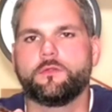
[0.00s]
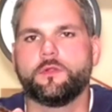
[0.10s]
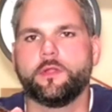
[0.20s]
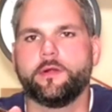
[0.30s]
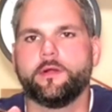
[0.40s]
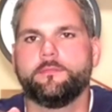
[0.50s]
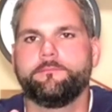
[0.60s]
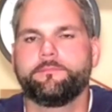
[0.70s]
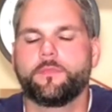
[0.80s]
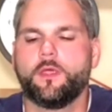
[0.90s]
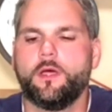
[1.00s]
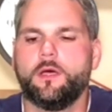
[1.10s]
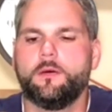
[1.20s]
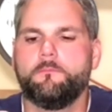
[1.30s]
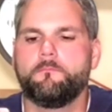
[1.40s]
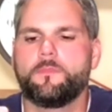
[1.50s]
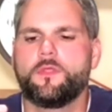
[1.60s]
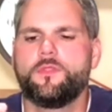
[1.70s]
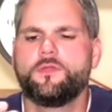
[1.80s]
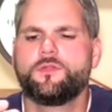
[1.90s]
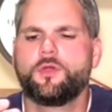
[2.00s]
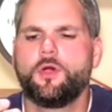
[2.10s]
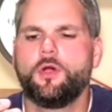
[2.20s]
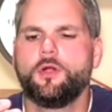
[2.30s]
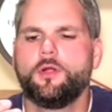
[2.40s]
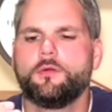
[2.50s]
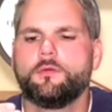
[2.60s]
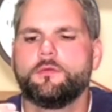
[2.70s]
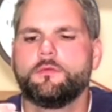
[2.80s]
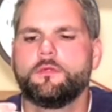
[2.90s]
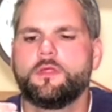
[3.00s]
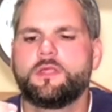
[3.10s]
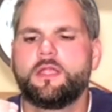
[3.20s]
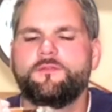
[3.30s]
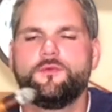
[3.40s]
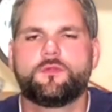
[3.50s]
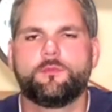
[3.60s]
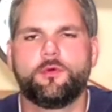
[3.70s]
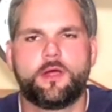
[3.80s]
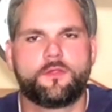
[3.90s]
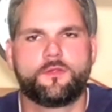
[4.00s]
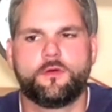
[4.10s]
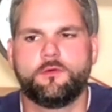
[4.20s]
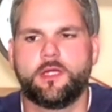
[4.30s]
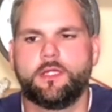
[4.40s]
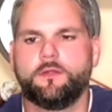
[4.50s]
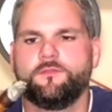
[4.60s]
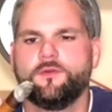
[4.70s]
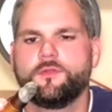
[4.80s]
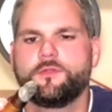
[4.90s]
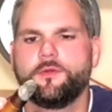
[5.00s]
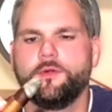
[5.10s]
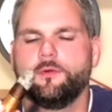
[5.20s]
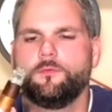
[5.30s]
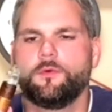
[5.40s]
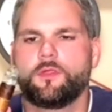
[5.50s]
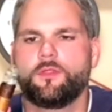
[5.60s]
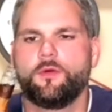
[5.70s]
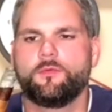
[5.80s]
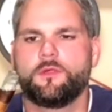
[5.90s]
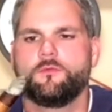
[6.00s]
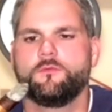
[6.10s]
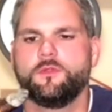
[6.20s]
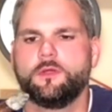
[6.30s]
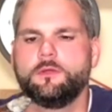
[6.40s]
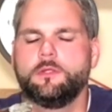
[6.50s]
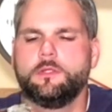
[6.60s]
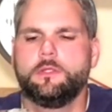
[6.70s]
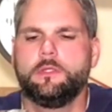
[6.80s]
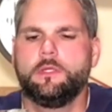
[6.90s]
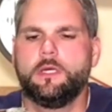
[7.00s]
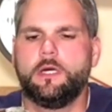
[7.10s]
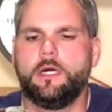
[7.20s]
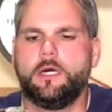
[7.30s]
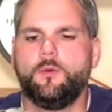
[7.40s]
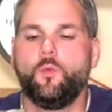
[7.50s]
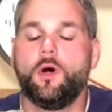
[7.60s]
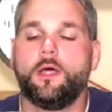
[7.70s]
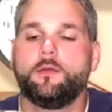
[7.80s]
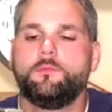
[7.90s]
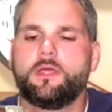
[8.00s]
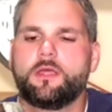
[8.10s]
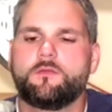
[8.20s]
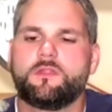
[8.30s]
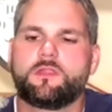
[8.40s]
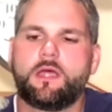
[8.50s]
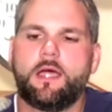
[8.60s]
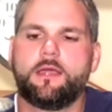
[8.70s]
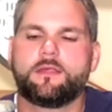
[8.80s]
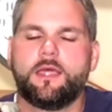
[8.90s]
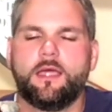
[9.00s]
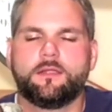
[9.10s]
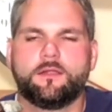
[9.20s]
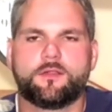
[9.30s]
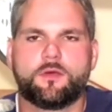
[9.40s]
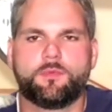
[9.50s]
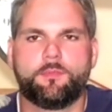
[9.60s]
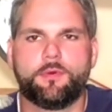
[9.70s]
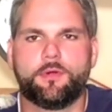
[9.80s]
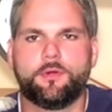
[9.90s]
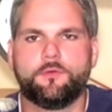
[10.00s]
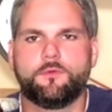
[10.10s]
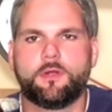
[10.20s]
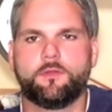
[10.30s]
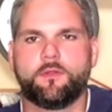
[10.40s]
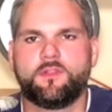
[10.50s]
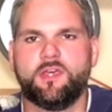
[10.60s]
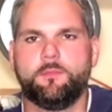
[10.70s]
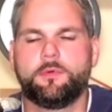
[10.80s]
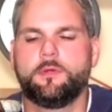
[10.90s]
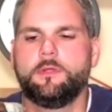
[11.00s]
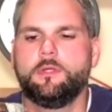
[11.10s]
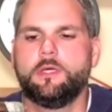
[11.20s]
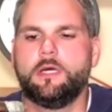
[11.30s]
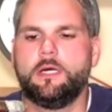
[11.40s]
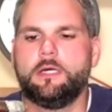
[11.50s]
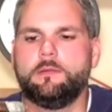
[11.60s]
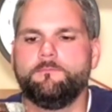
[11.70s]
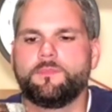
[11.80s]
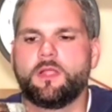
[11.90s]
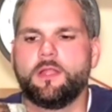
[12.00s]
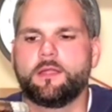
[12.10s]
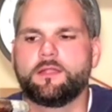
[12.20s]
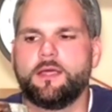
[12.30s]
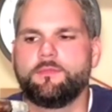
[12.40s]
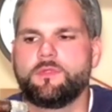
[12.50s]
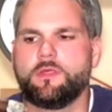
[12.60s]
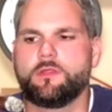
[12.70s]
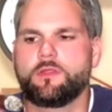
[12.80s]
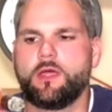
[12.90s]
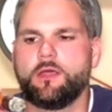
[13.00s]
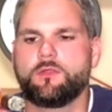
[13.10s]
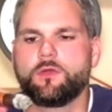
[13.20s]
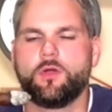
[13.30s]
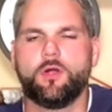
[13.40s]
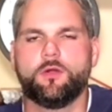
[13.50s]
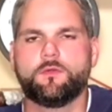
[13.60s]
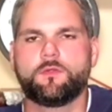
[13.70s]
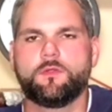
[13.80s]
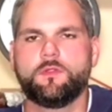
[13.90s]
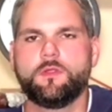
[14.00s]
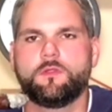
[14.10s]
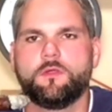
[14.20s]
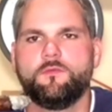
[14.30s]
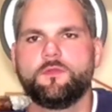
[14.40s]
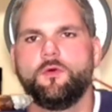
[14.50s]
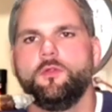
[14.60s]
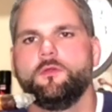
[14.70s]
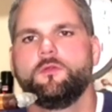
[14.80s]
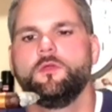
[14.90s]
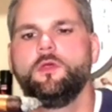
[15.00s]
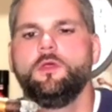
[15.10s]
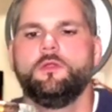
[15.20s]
in Solera. This cigar has had a few surprises already in the first third, which I thought was interesting. One, because of its size, I had to touch up the burn right on the tip. A lot of times these size cigars, these Vitolas,